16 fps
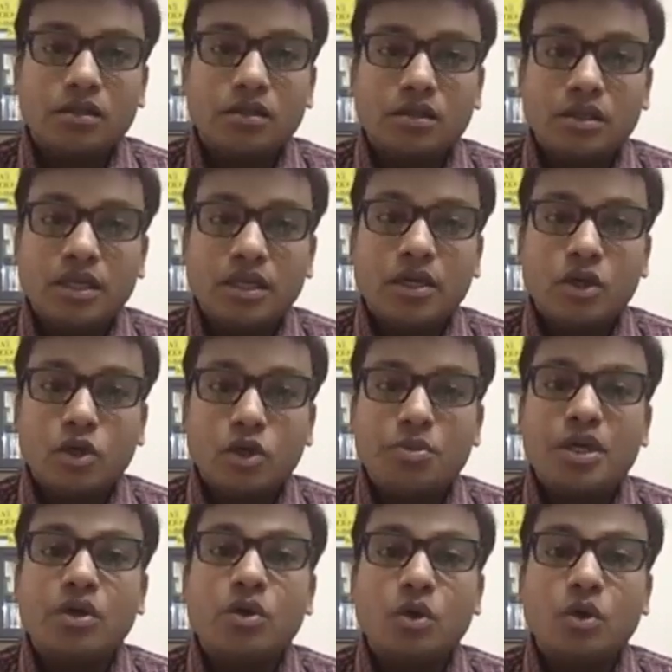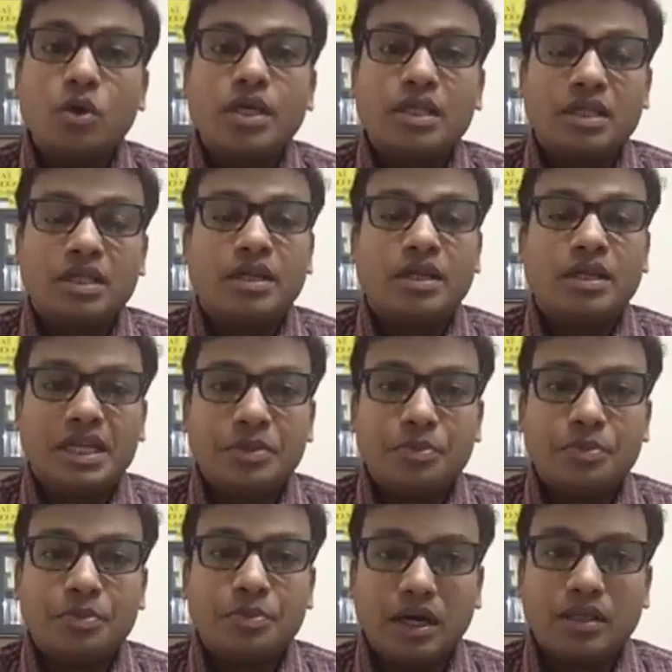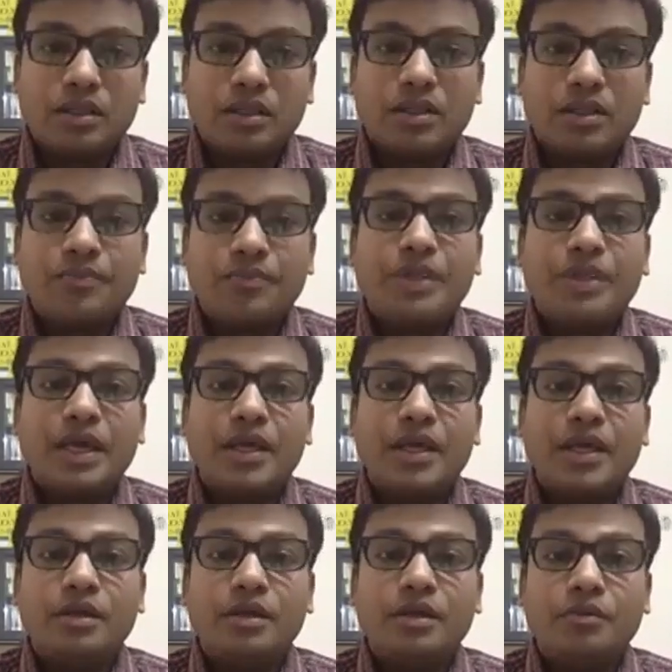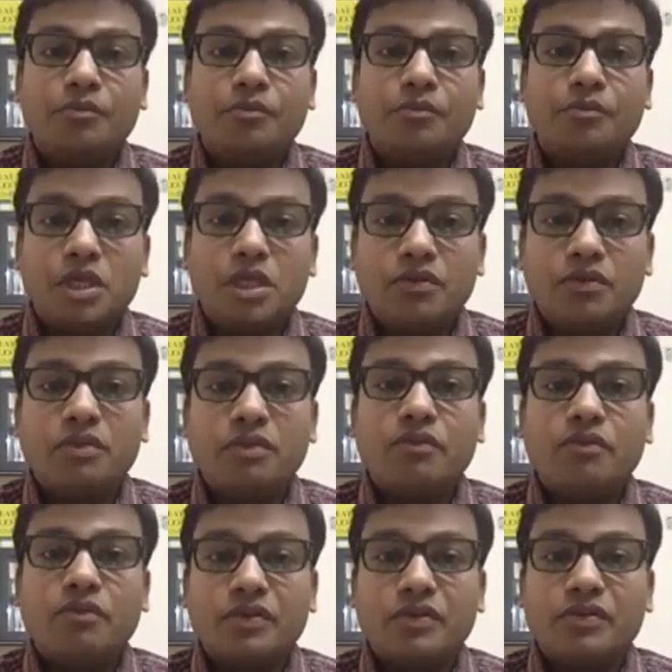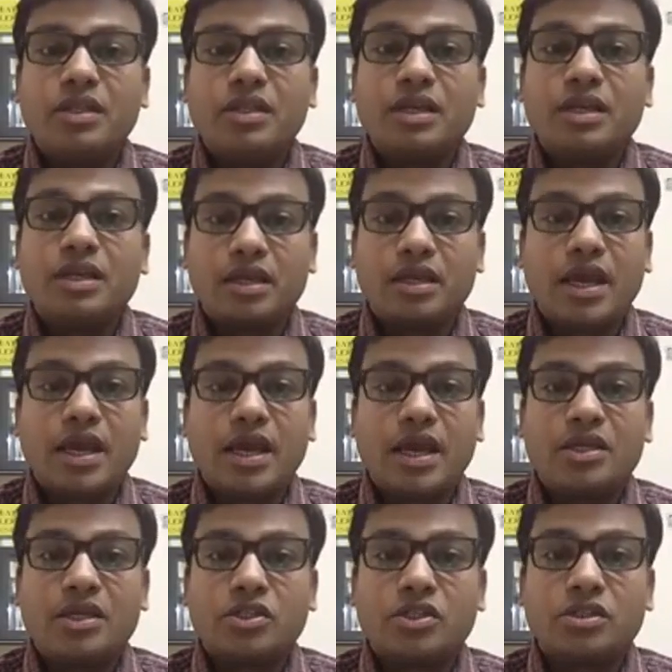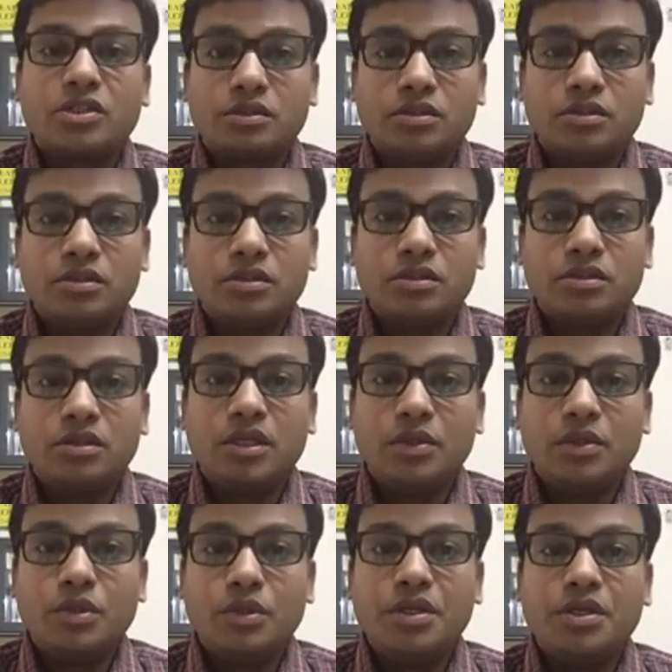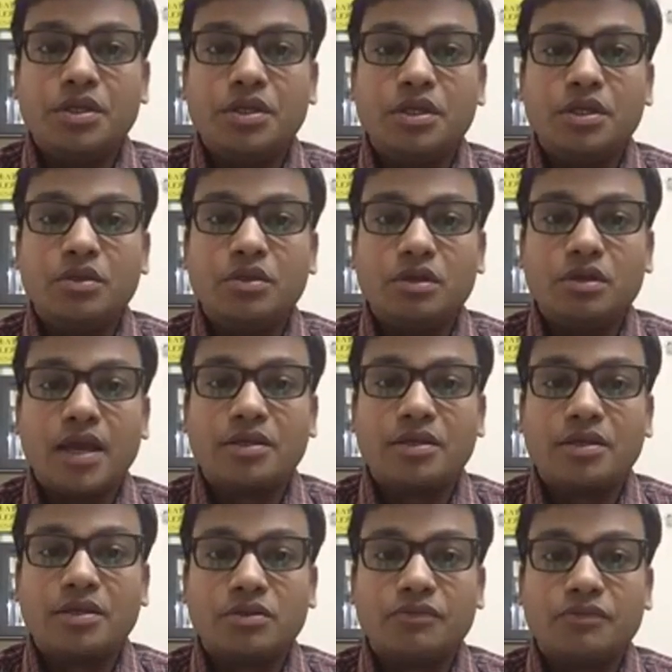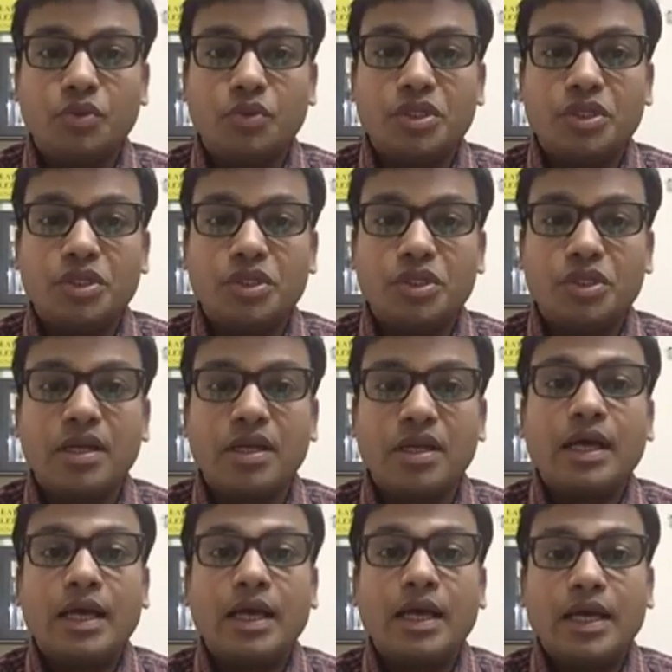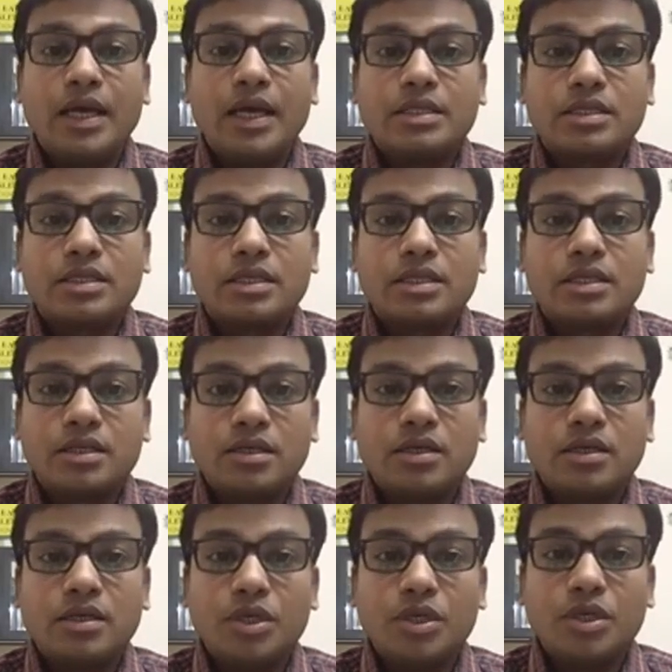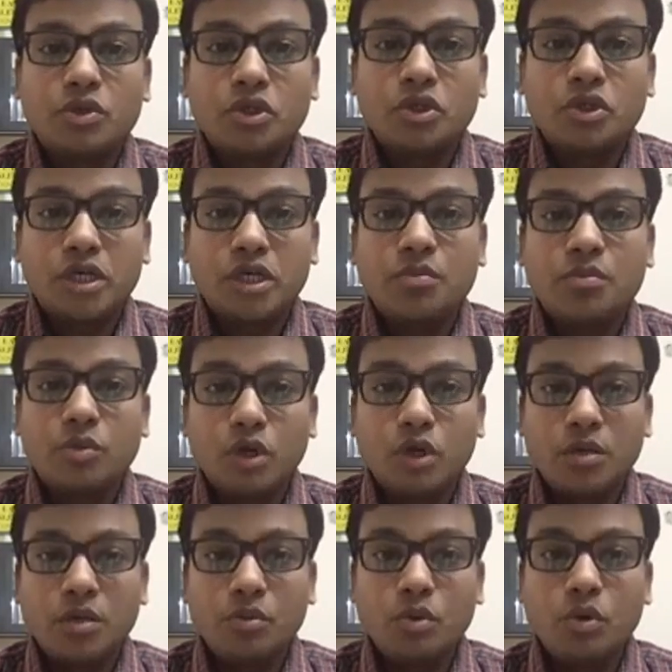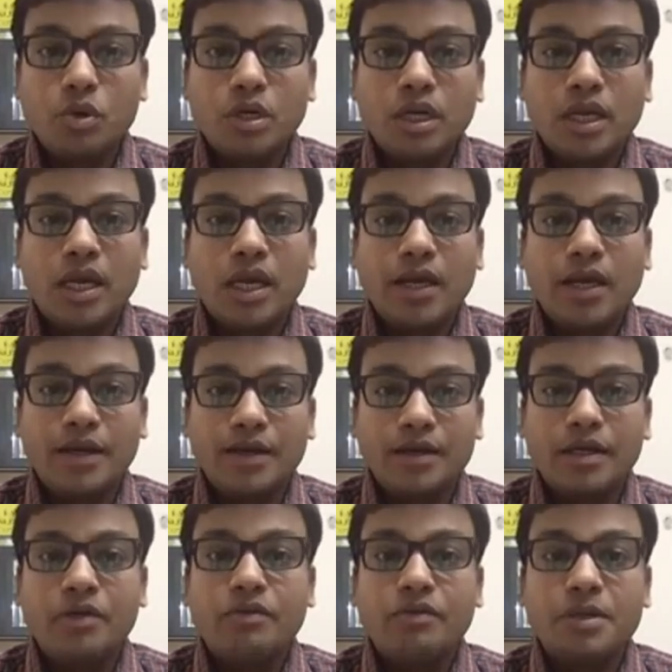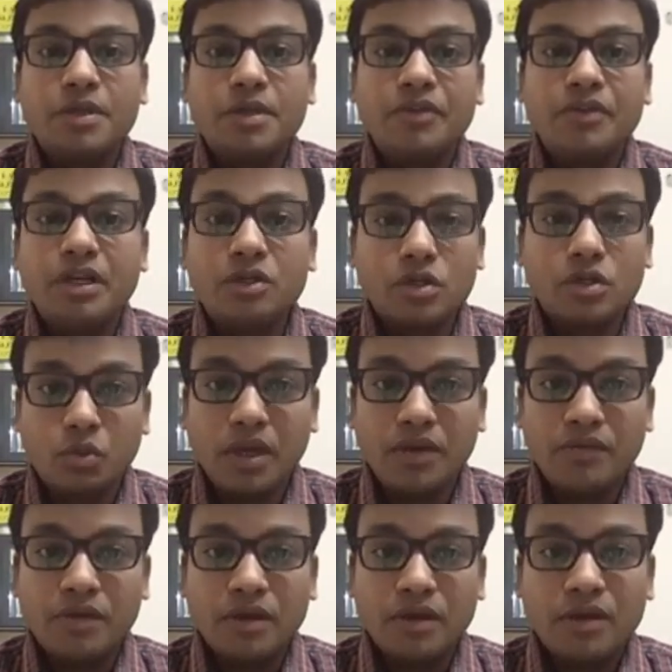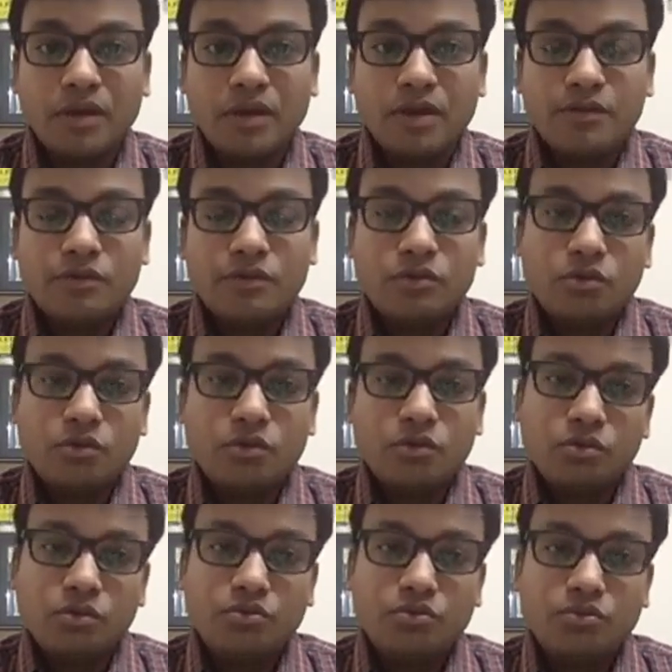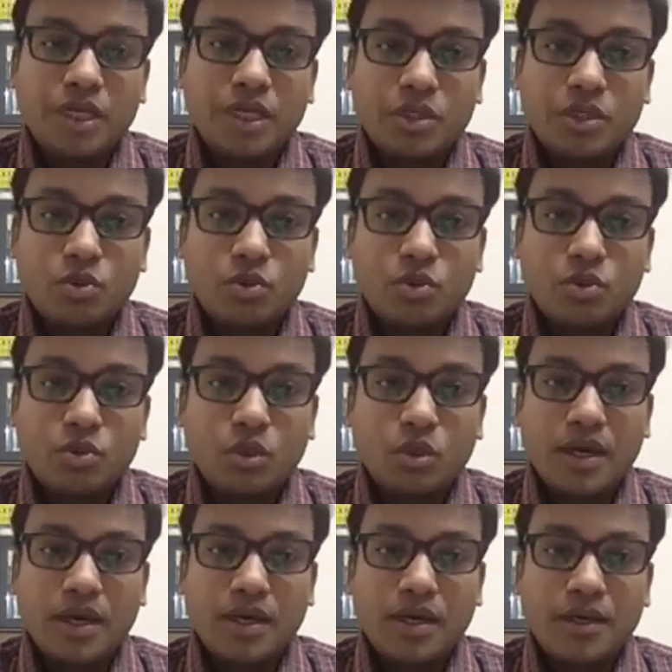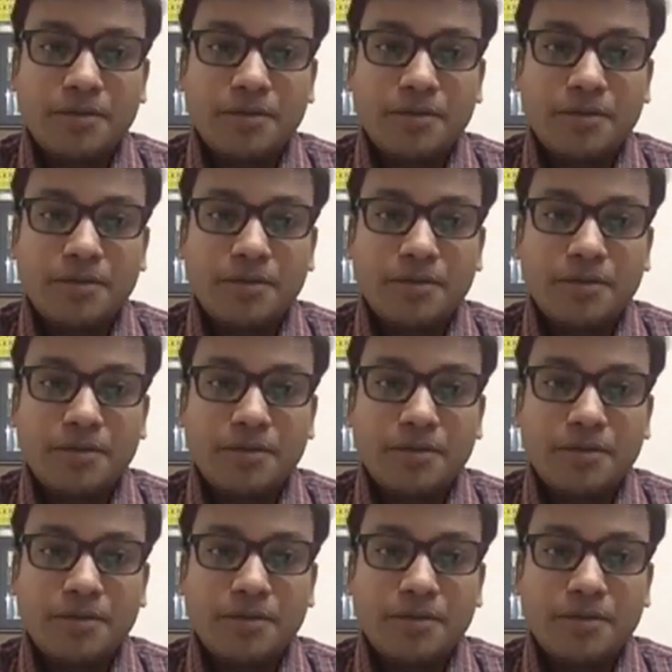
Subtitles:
economic growing in the right path, then even whatever the cash liquidity or cash flow which they have it's going to shrink more and more, and it will be difficult to survive. So that's why